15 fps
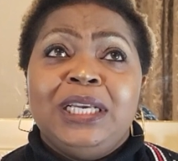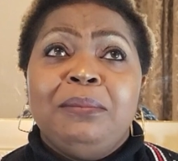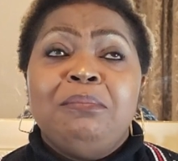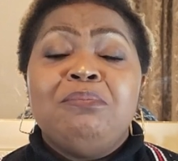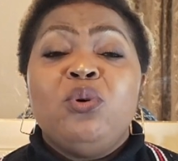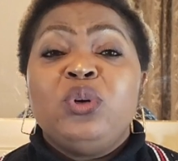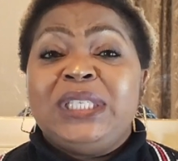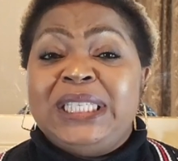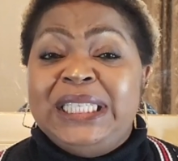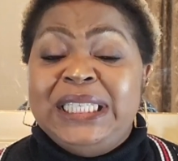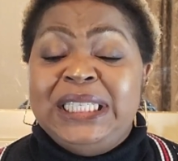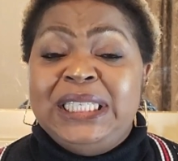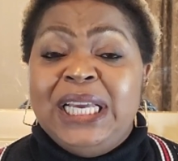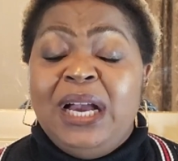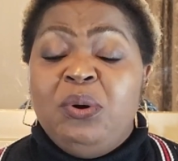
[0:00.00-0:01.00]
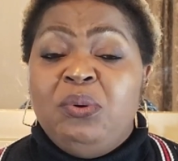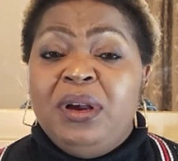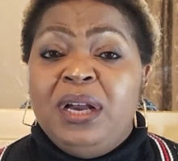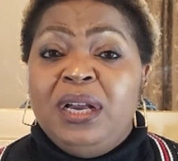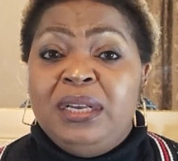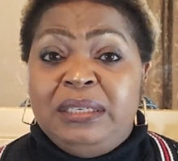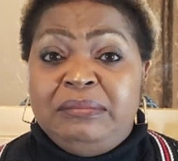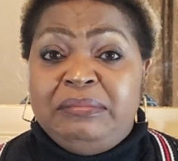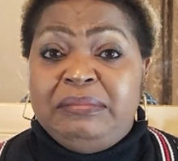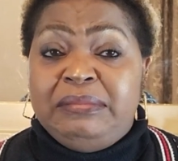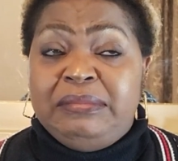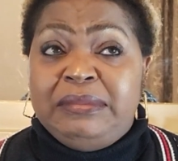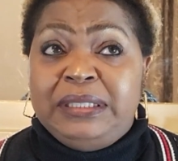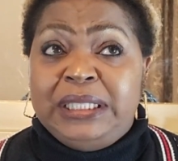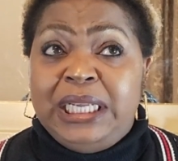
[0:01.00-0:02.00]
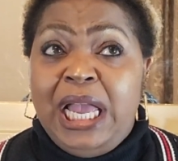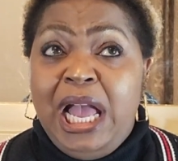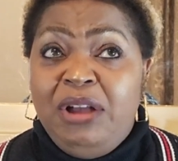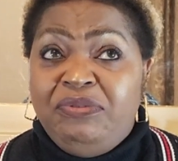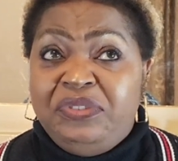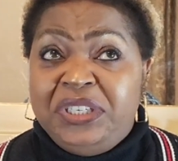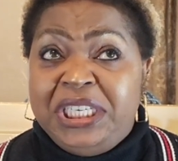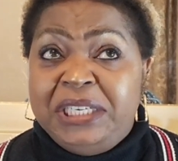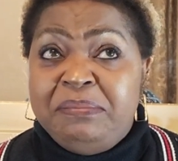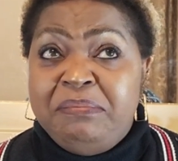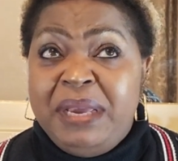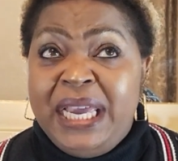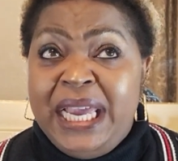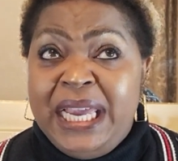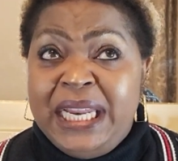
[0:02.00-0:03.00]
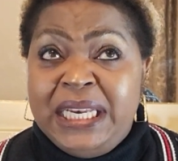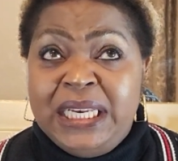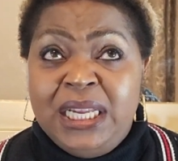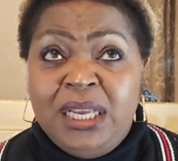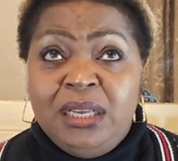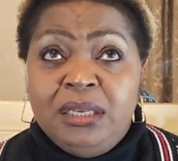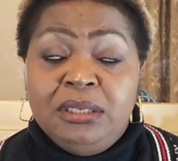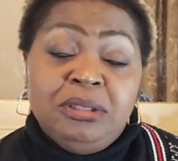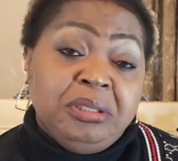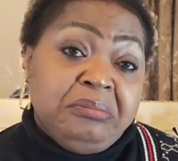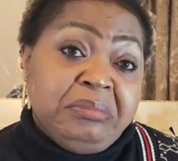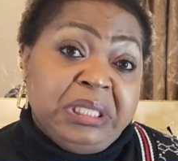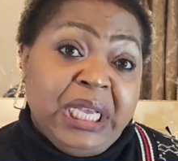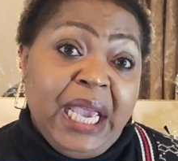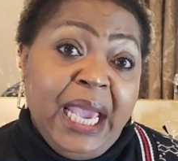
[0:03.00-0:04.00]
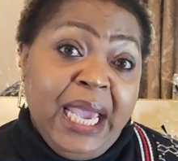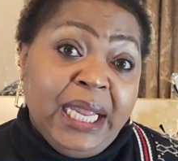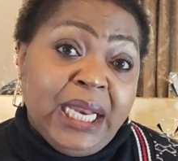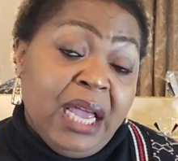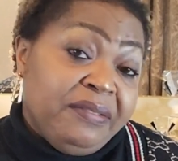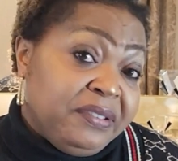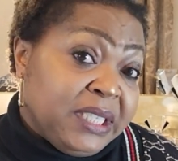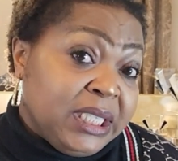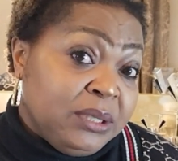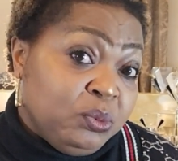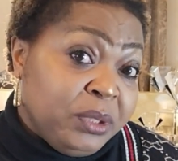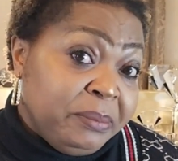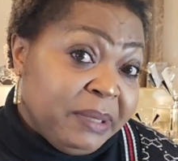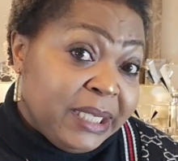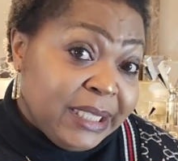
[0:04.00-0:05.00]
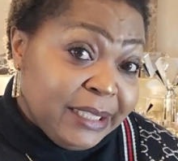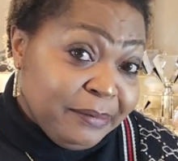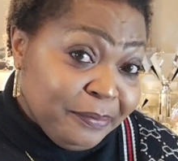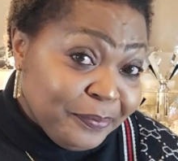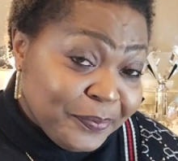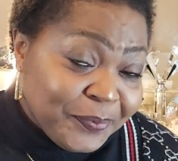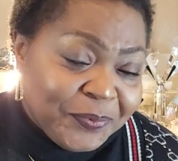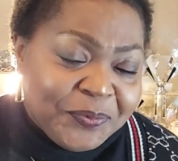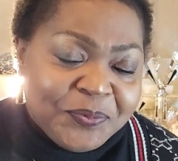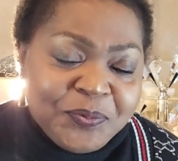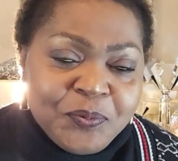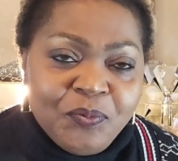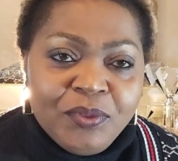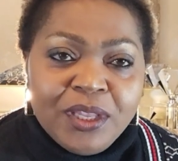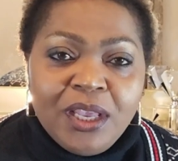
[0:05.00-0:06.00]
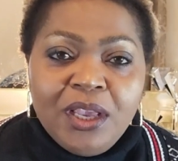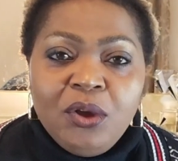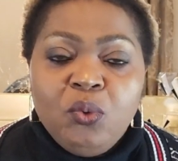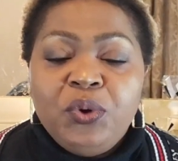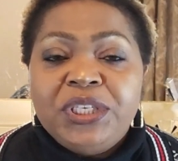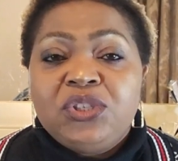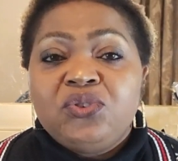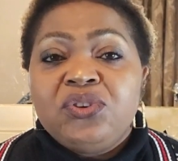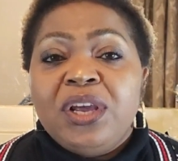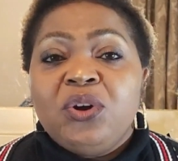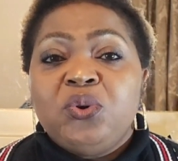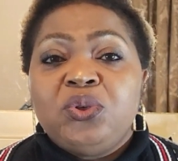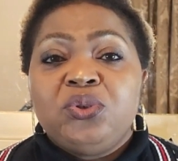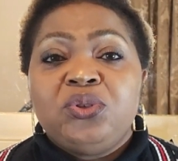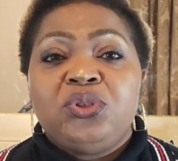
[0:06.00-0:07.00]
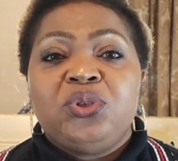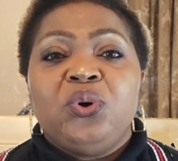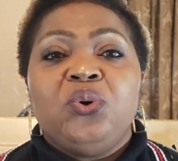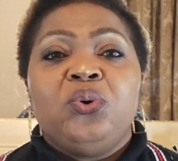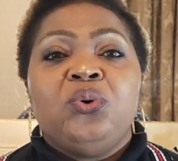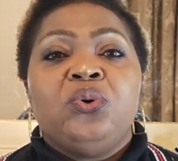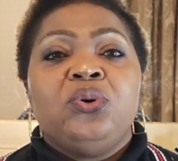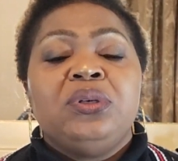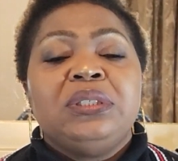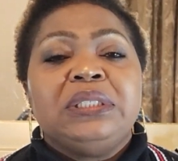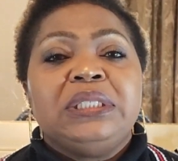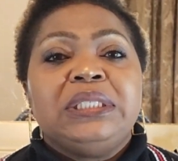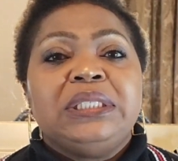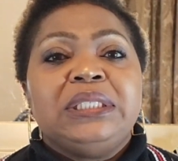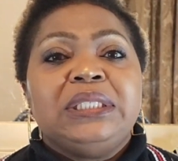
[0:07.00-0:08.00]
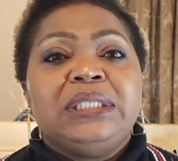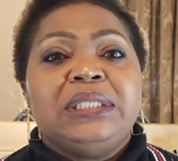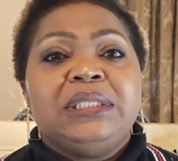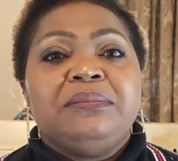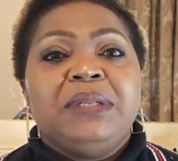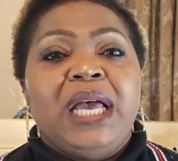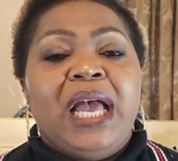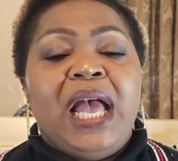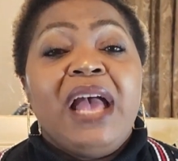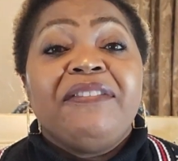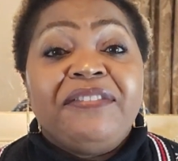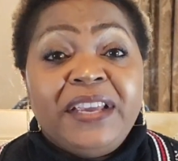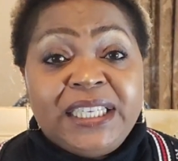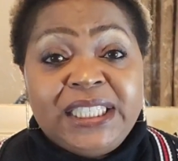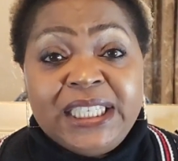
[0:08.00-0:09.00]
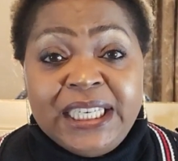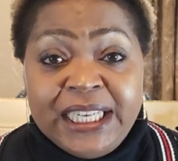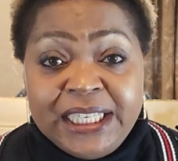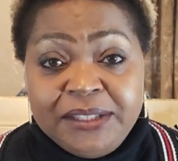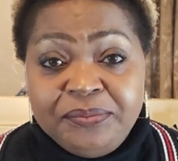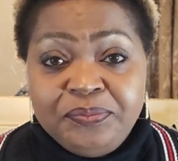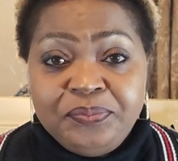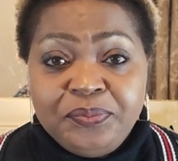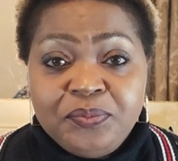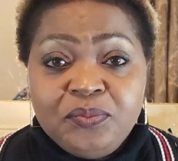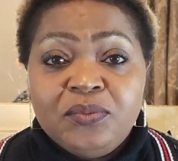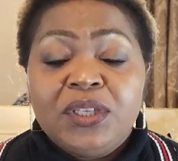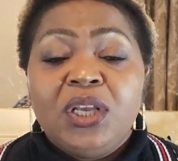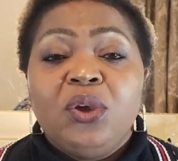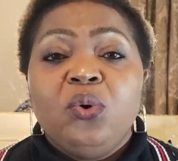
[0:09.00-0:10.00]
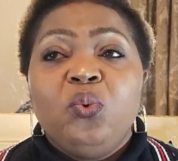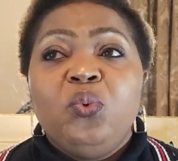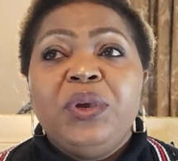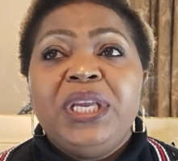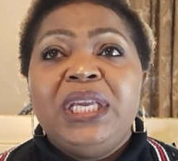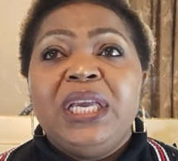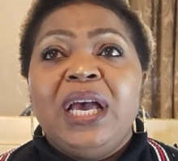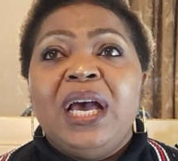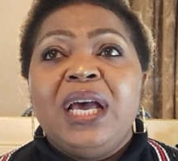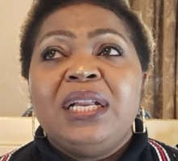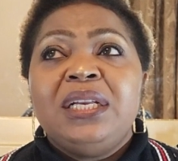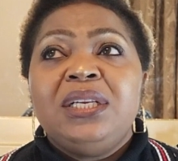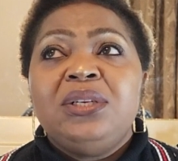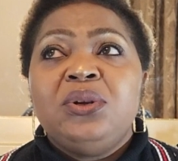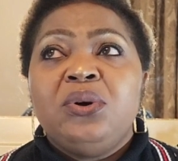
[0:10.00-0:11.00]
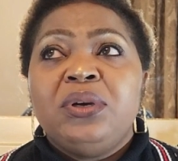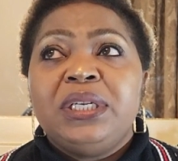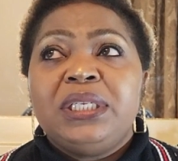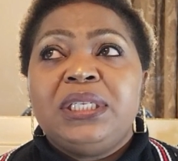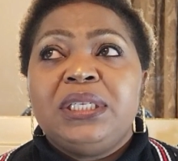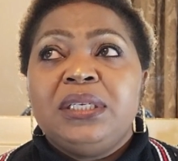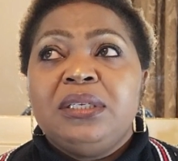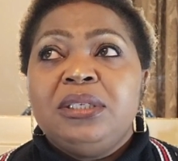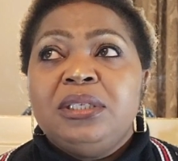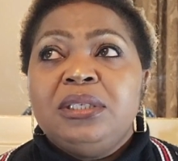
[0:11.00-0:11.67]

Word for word: mostly our African men and African women, we struggle to show affectionate. We are not,